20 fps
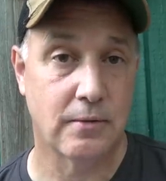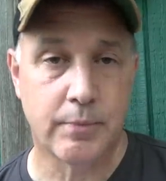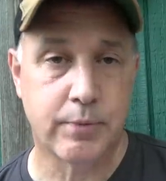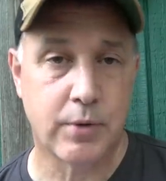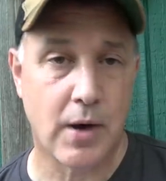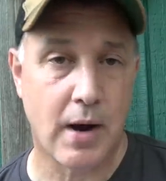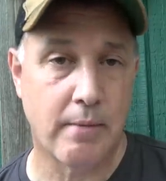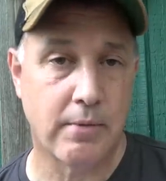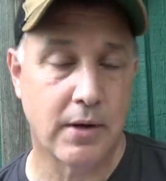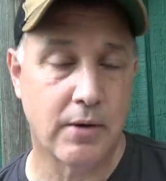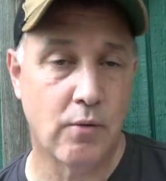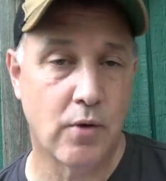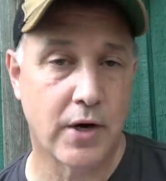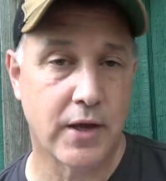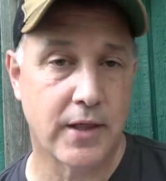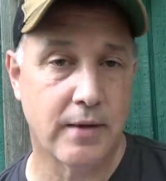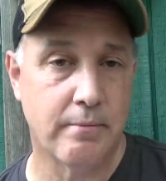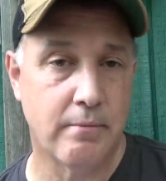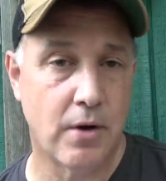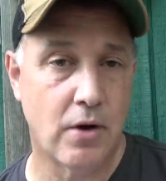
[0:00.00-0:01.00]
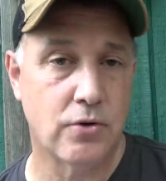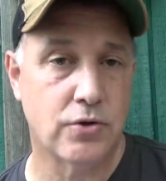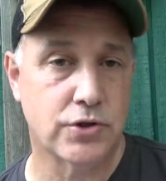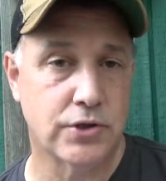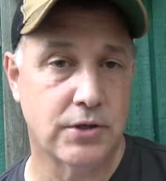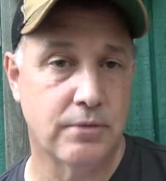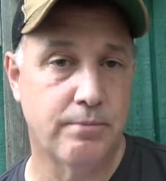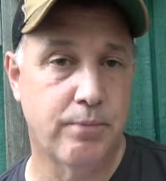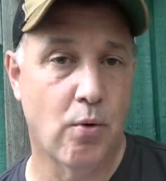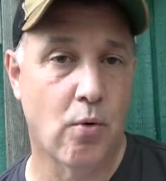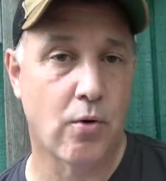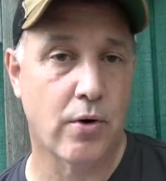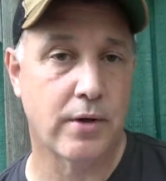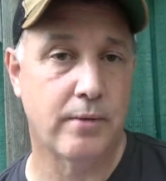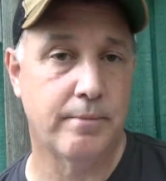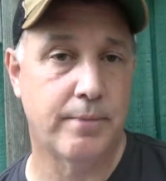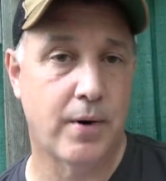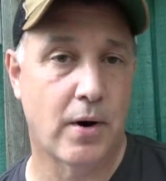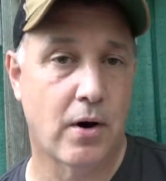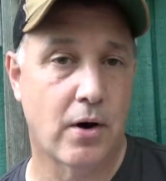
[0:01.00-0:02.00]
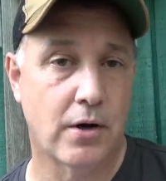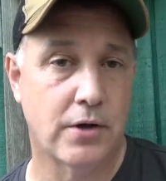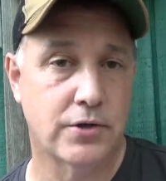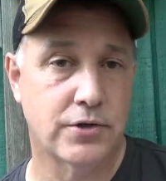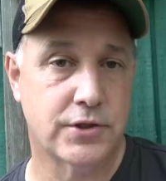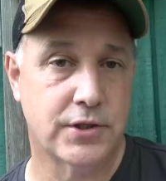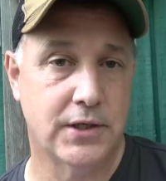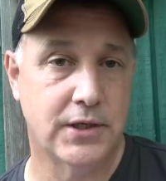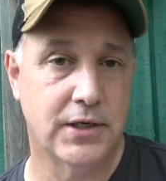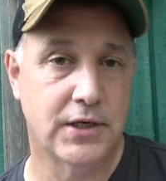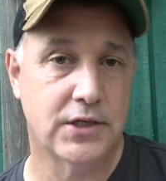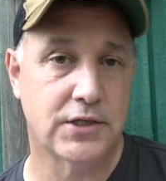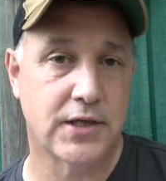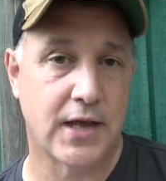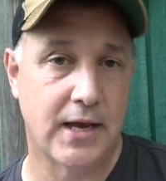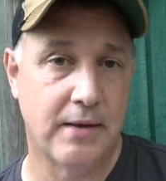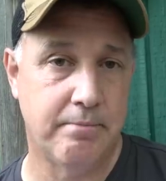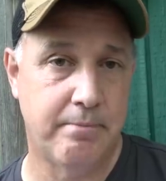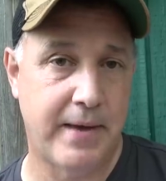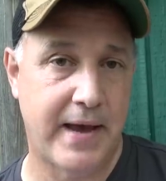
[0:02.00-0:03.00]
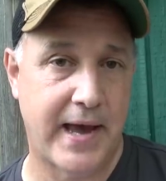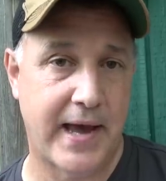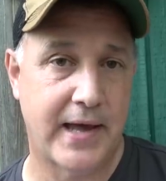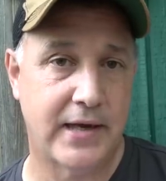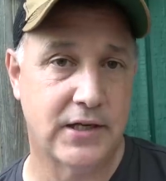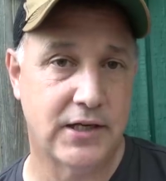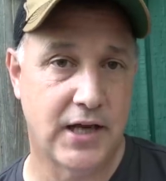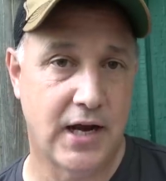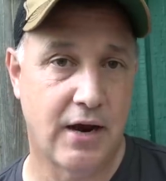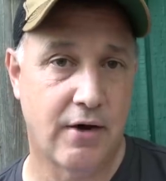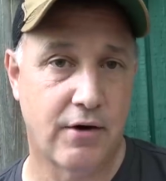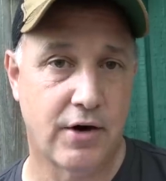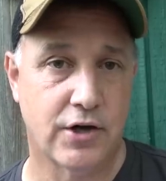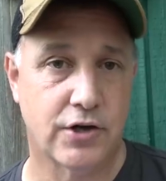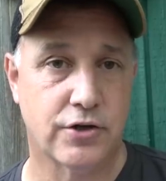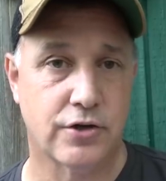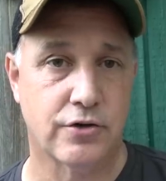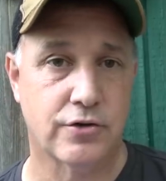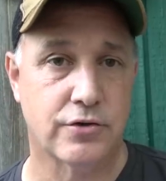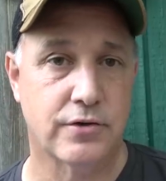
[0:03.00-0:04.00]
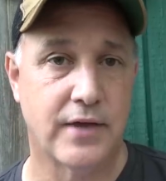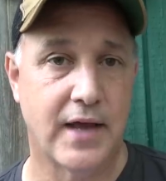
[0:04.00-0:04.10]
Probably one of the most important parts is a bad character.